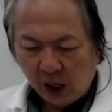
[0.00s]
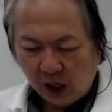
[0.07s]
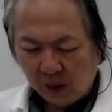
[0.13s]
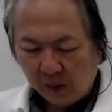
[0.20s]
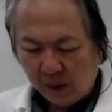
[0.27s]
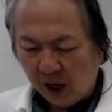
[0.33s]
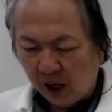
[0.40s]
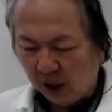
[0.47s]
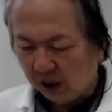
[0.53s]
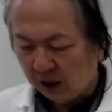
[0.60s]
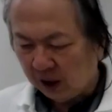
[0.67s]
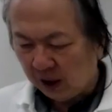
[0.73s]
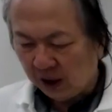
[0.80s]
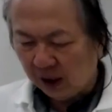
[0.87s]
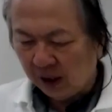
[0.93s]
talk about
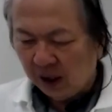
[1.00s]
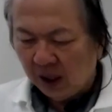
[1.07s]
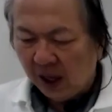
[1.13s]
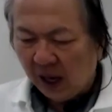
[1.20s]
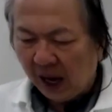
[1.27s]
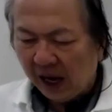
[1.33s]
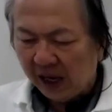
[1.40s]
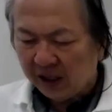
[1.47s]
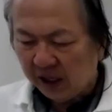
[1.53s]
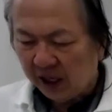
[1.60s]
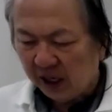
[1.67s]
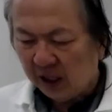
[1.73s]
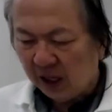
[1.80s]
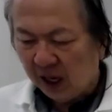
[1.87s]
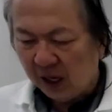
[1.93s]
the
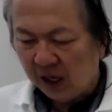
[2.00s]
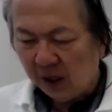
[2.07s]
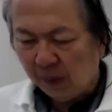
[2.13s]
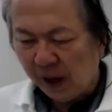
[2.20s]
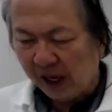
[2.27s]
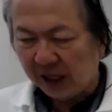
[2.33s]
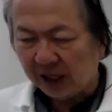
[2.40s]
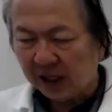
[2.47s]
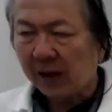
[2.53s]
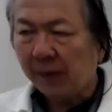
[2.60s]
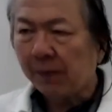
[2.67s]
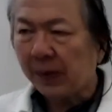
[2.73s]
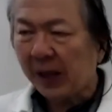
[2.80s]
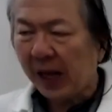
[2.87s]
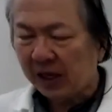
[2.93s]
acid and the base.
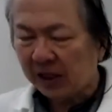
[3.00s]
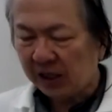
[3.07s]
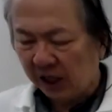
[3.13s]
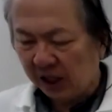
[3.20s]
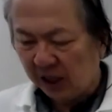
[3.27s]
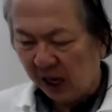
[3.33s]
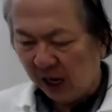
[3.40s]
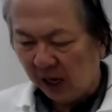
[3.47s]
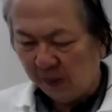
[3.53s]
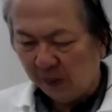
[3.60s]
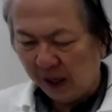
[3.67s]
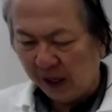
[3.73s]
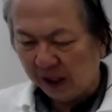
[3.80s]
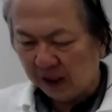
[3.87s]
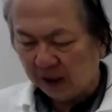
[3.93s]
Acid and the
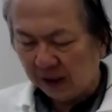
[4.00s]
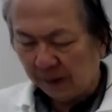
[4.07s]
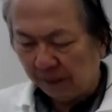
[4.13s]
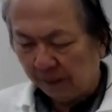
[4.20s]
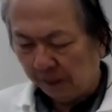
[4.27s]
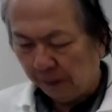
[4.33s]
base.